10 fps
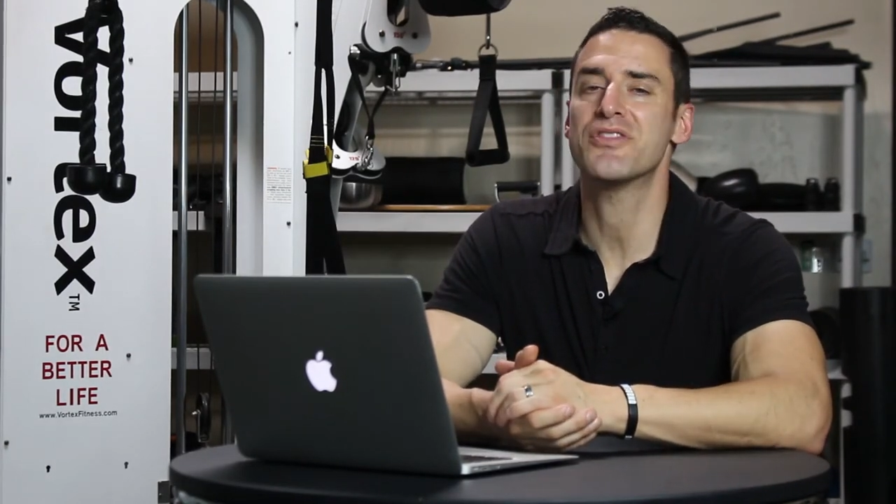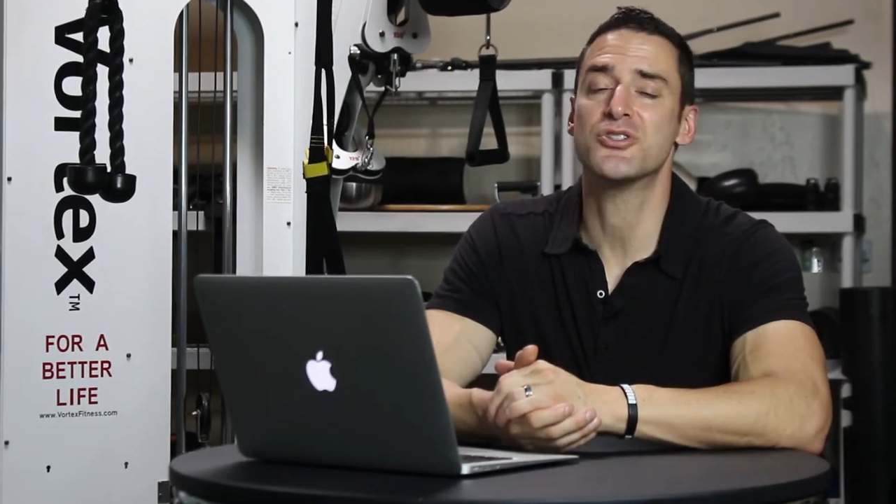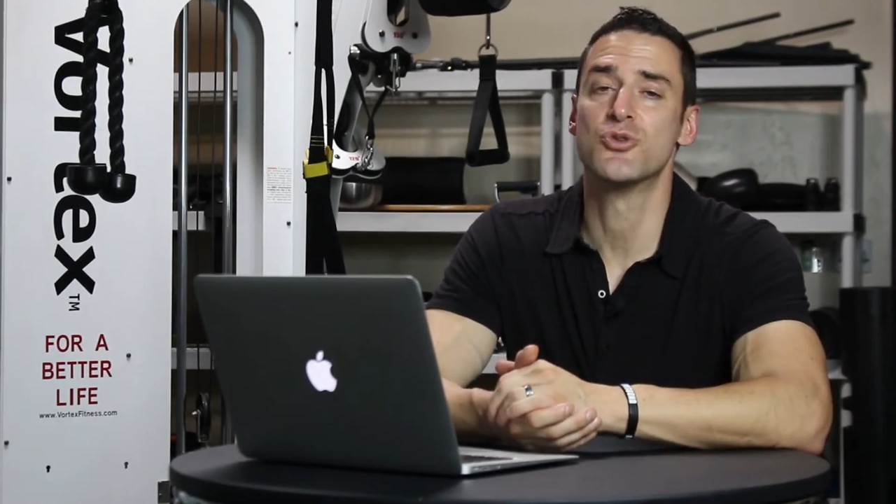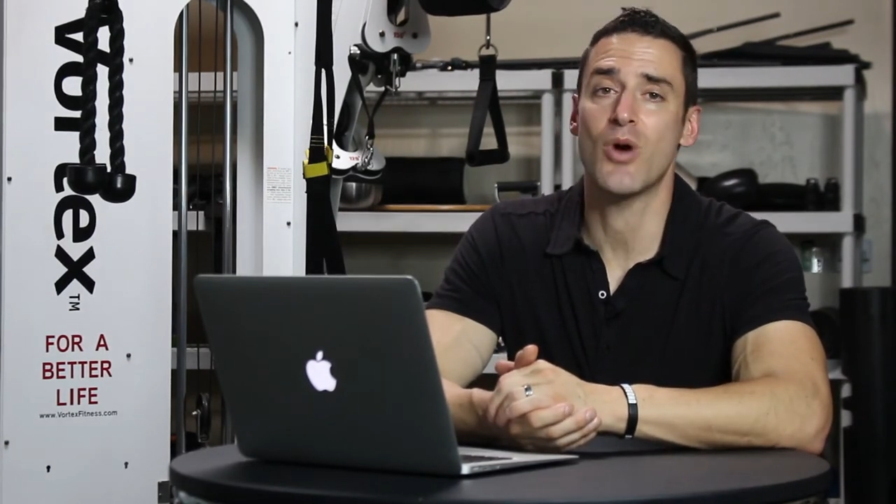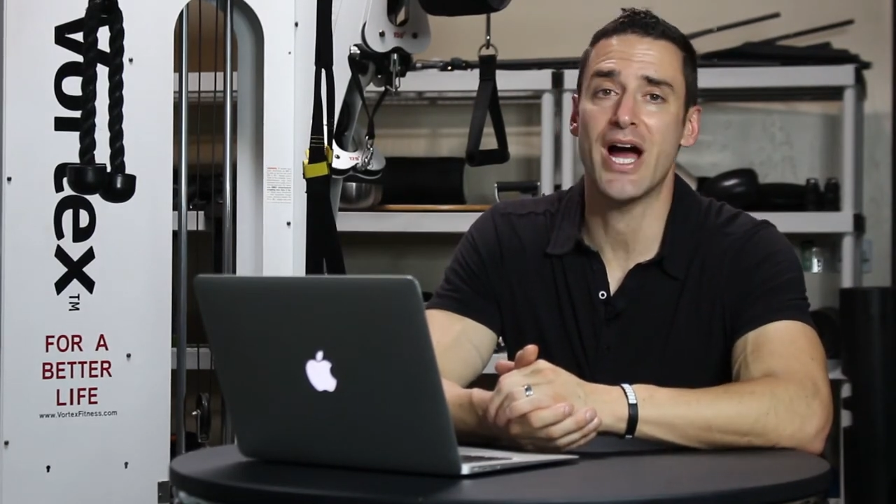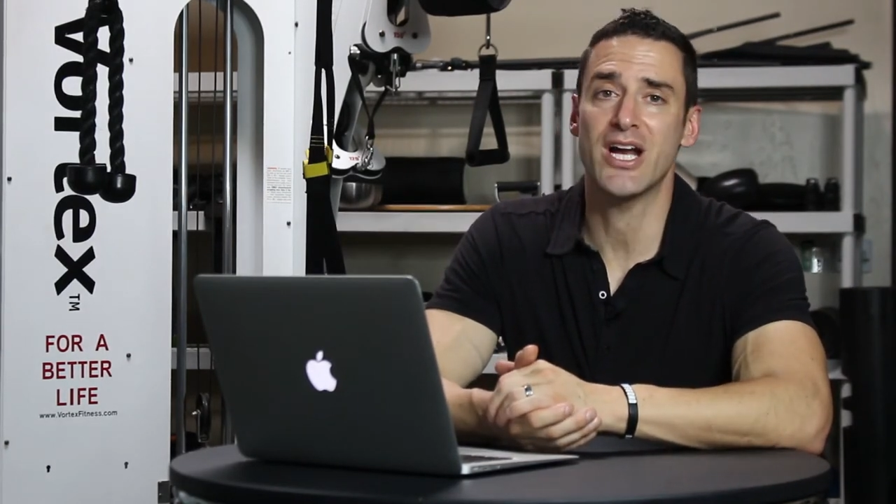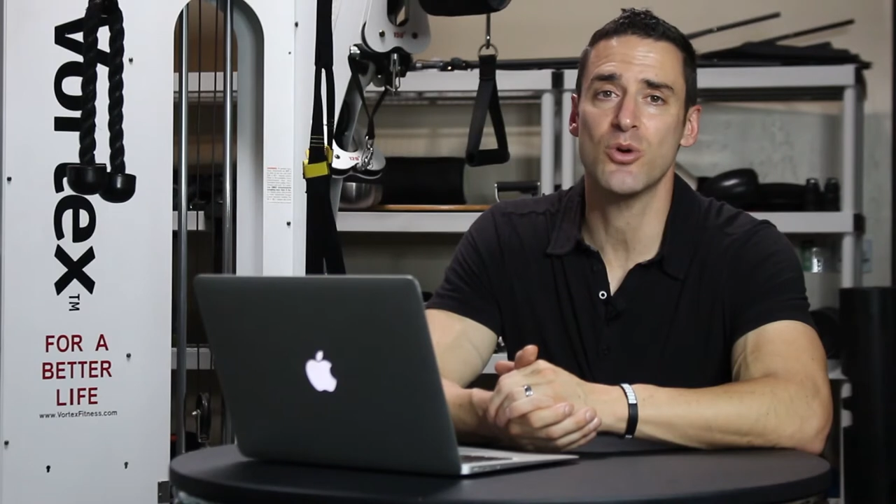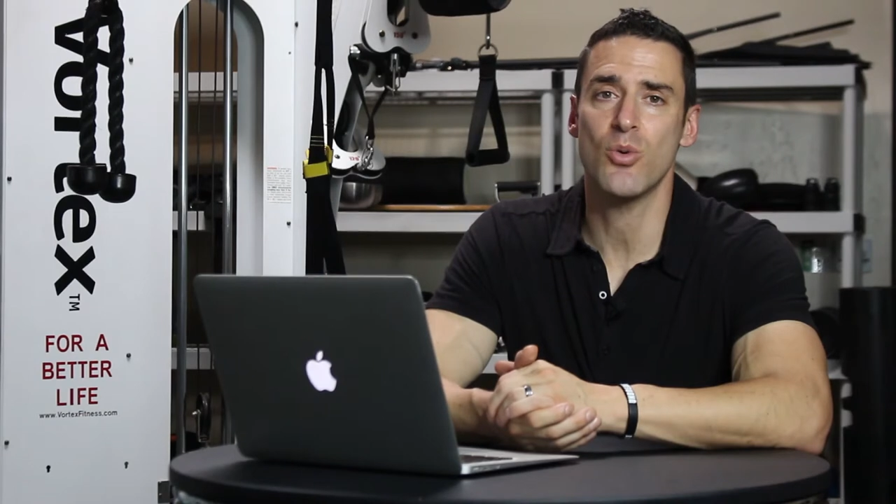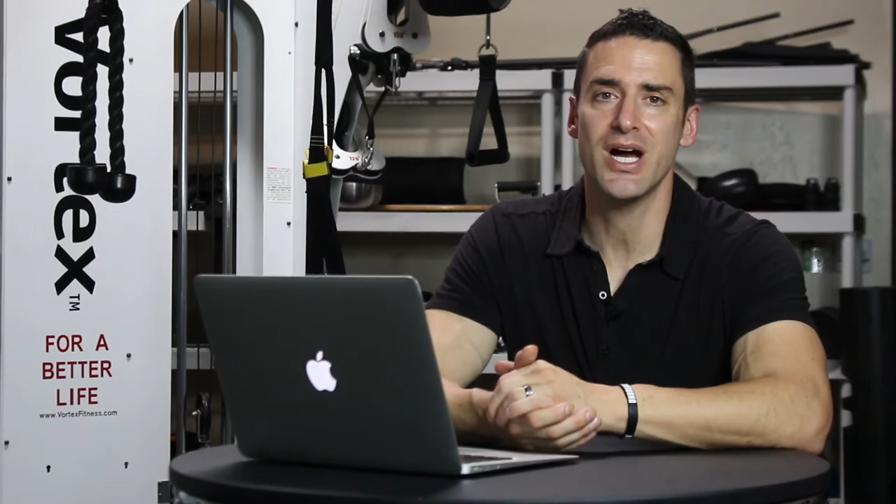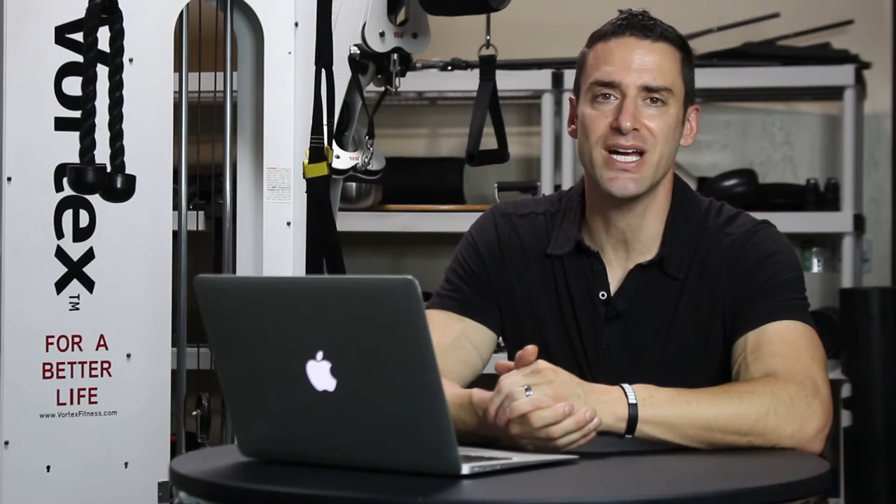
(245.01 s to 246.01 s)
the drier
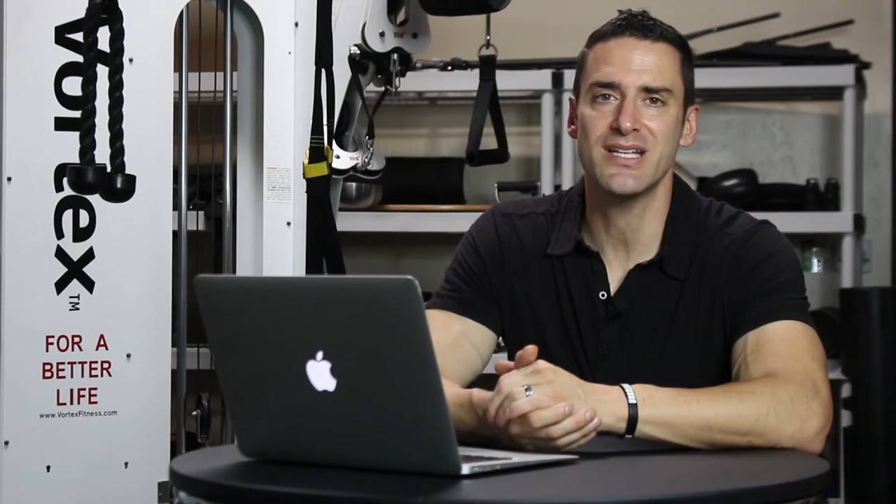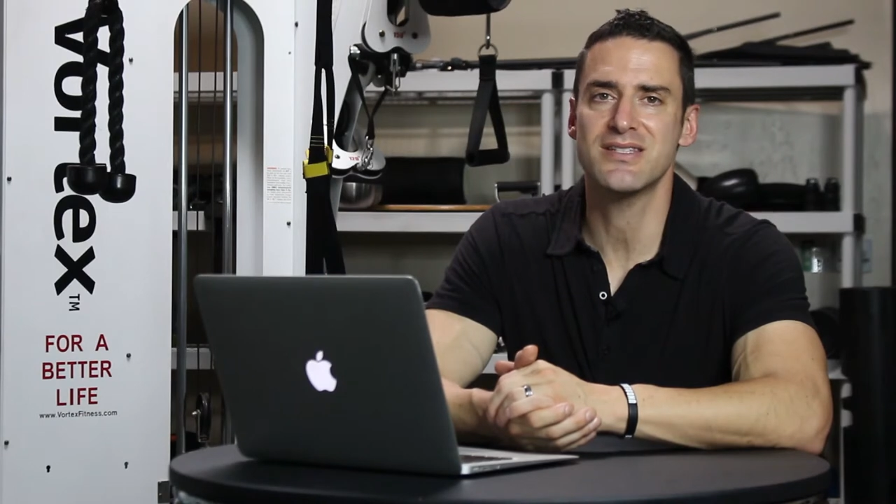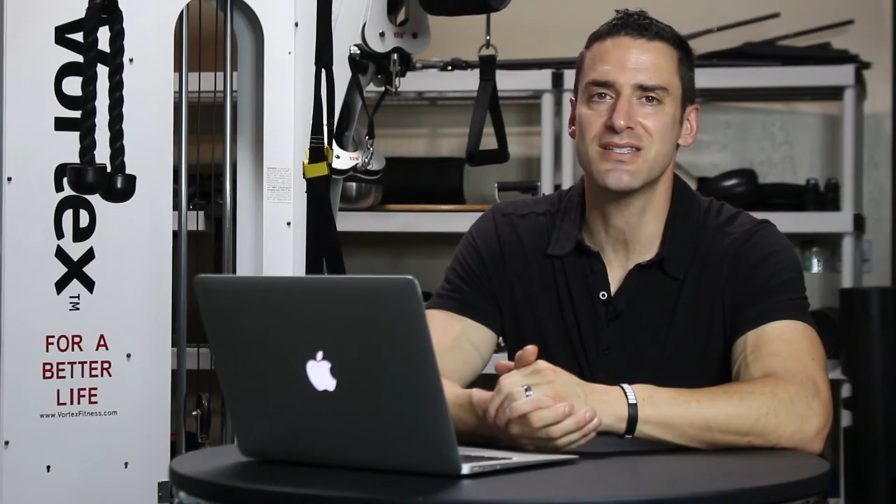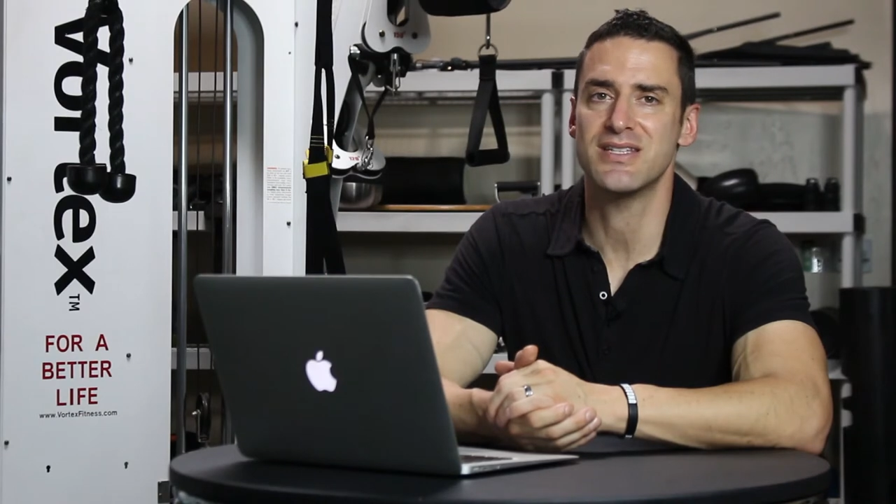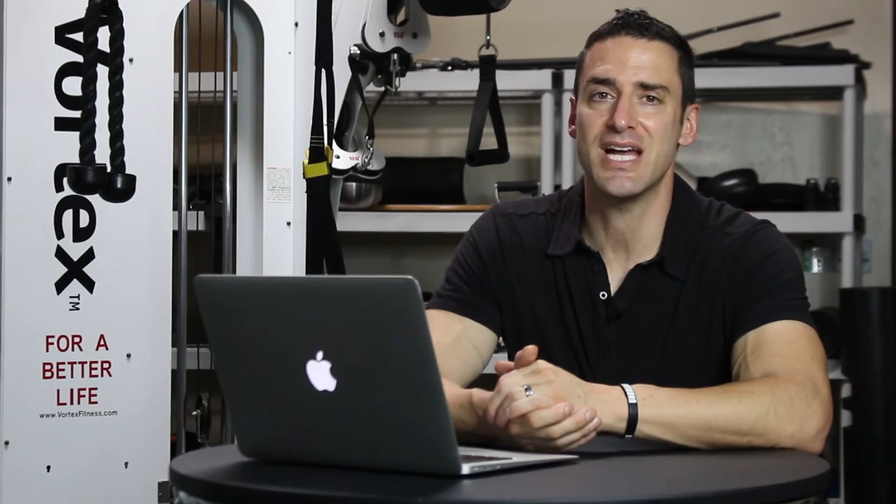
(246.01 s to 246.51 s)
wines,